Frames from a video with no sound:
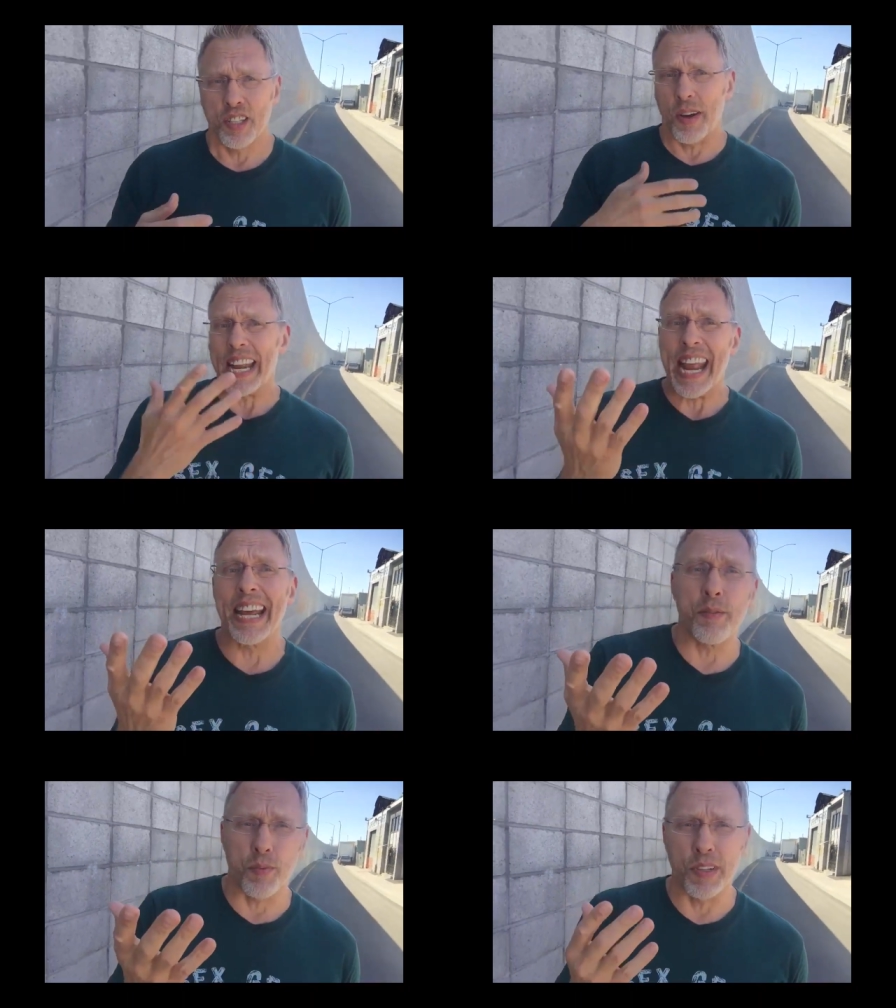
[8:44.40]
So I
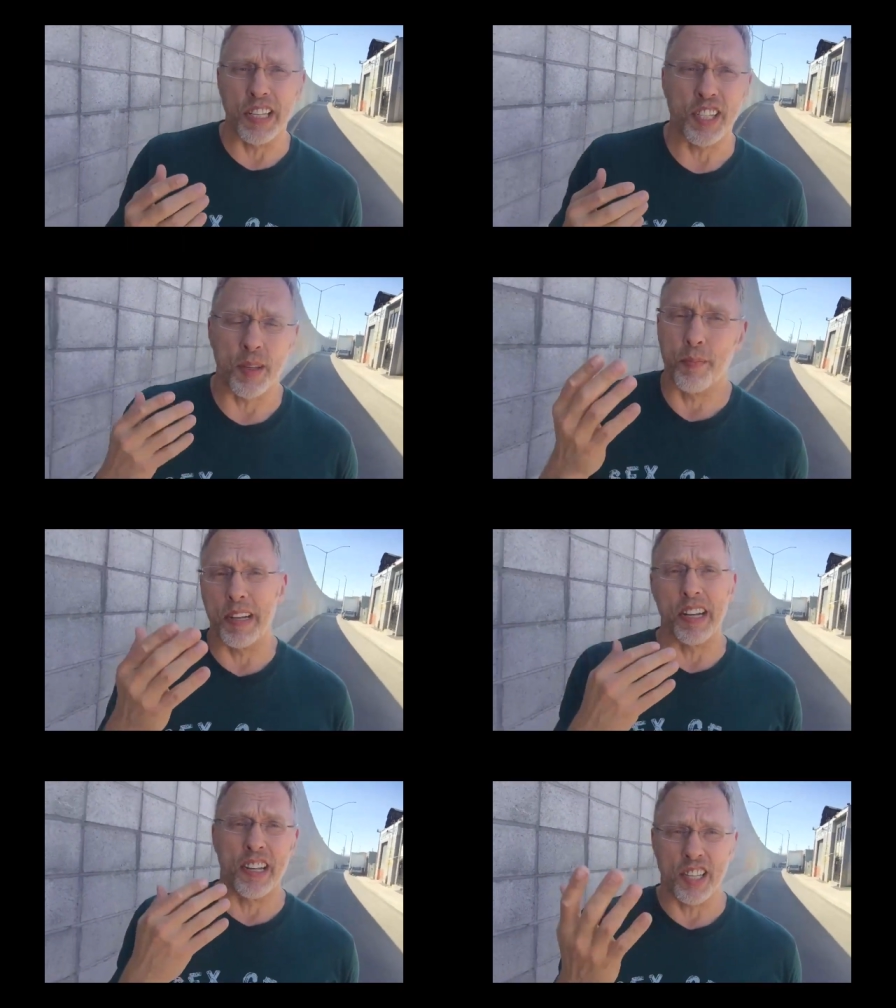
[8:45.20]
can't really
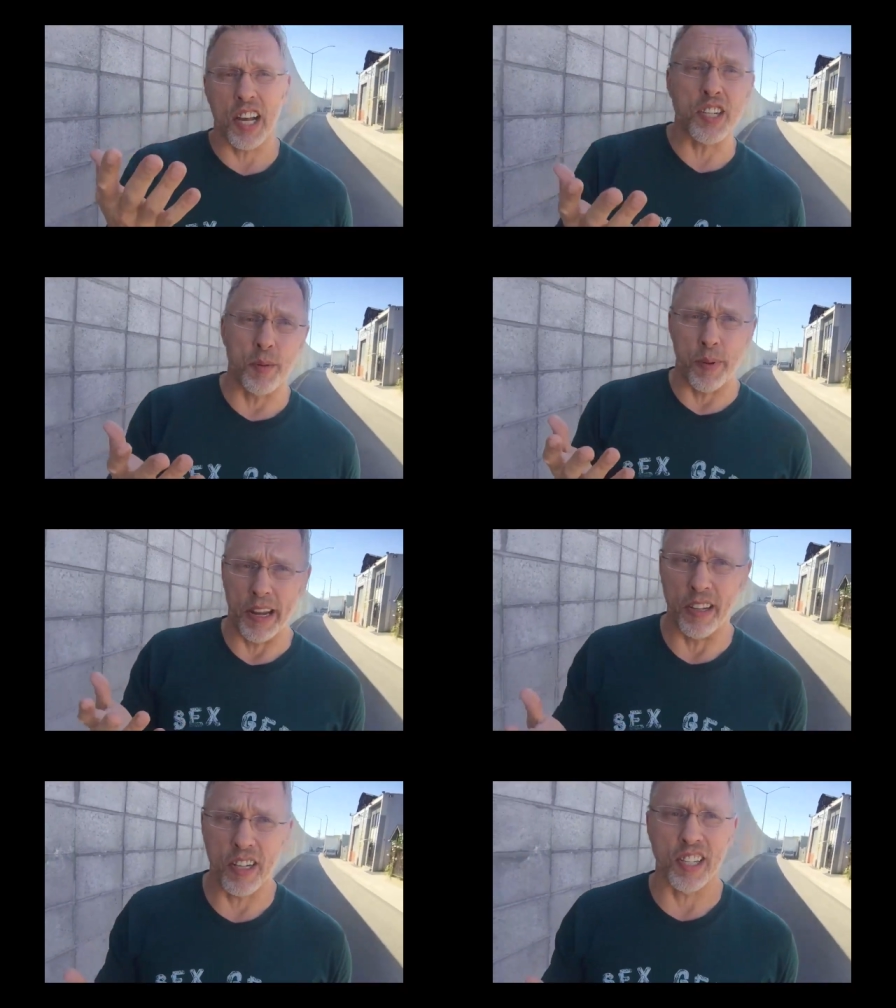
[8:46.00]
submit a discussion
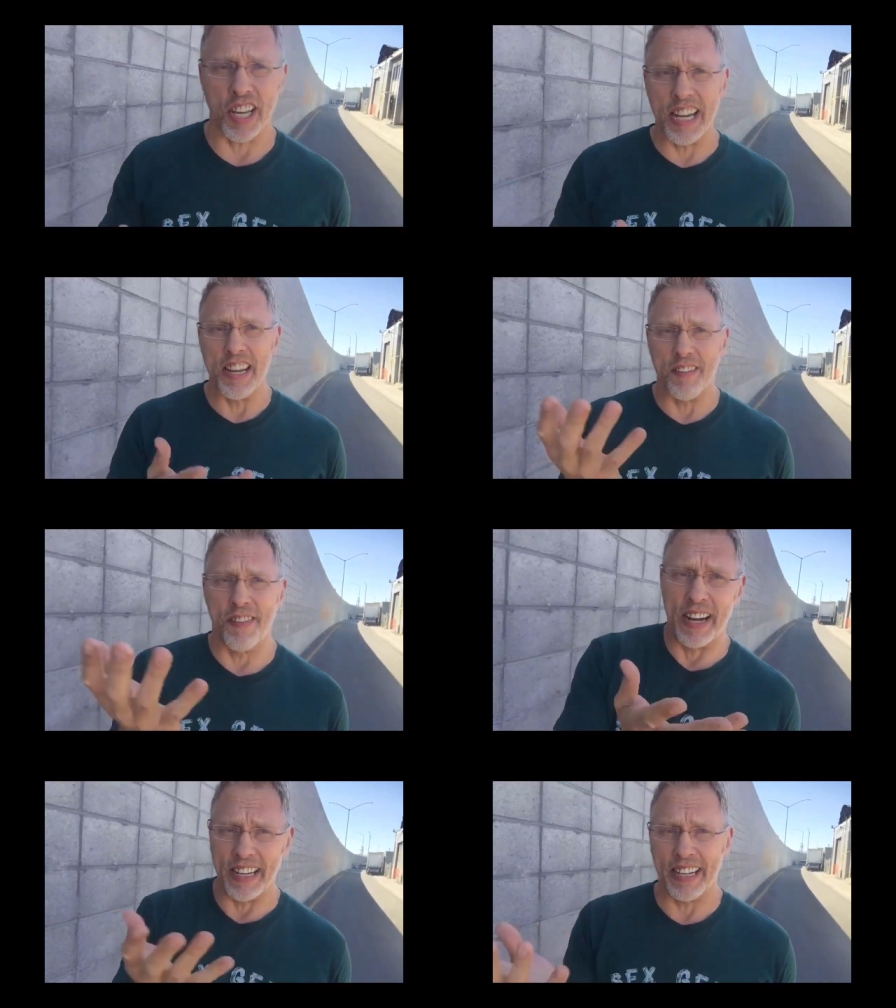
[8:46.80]
panel because I need
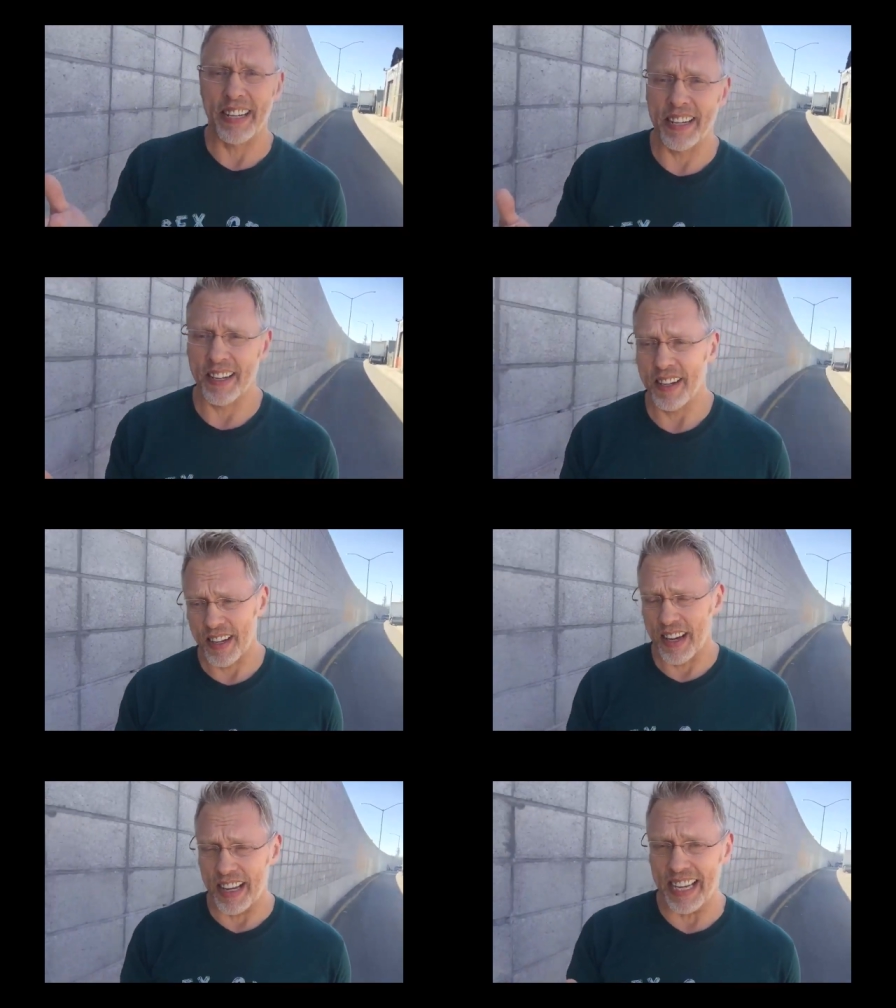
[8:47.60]
to find
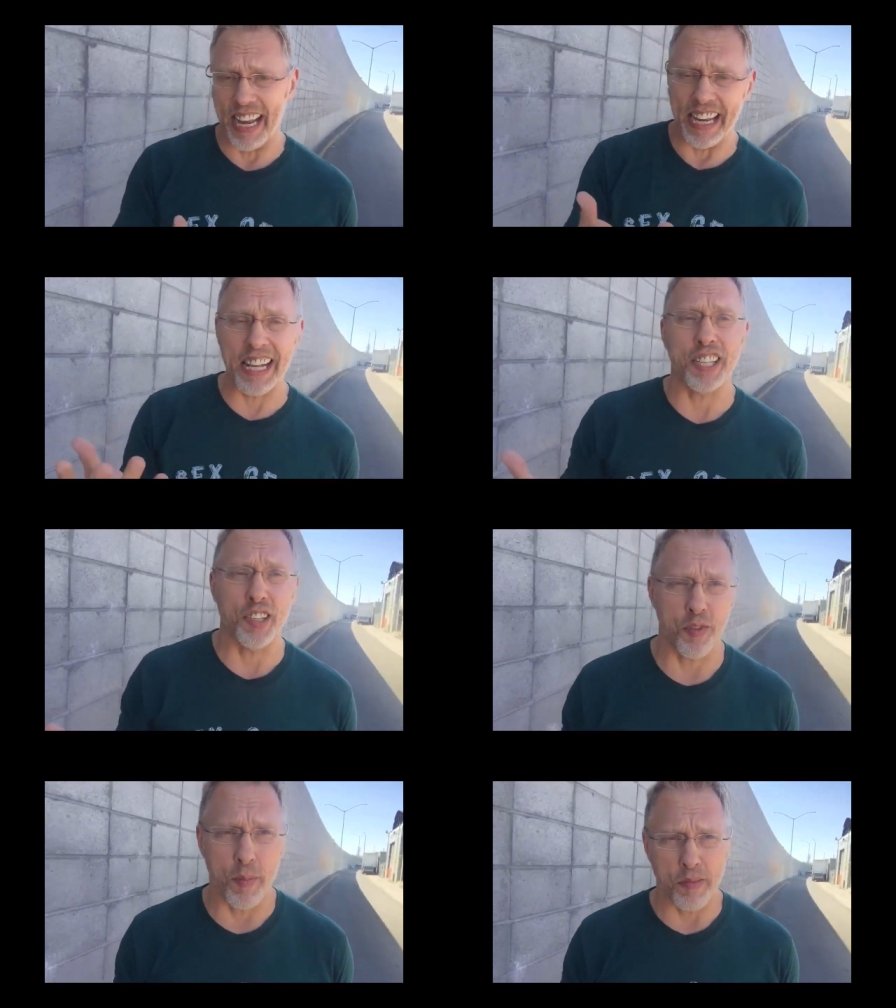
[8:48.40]
and get
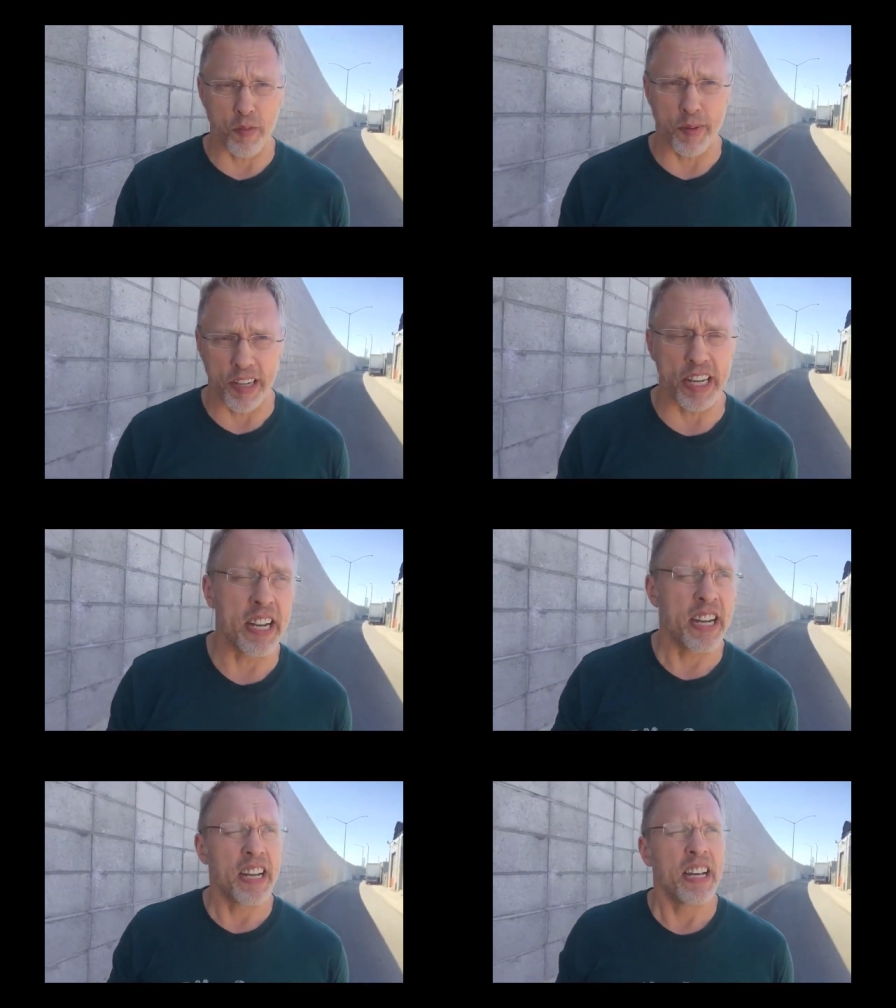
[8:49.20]
yeses from everybody.